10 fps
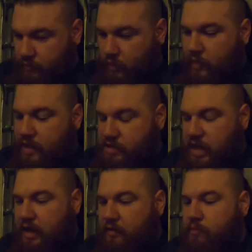We actually
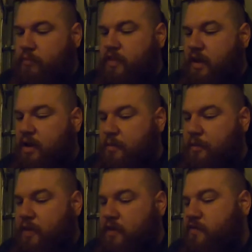had a thing come
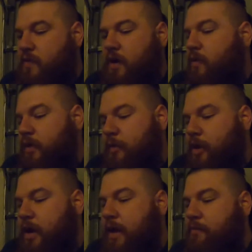up in the Discord. I won't name
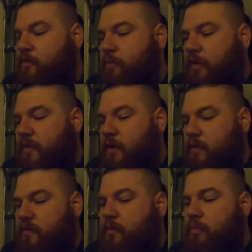any names, but there
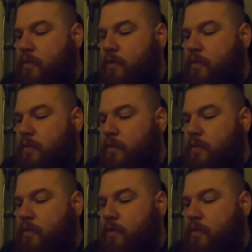was a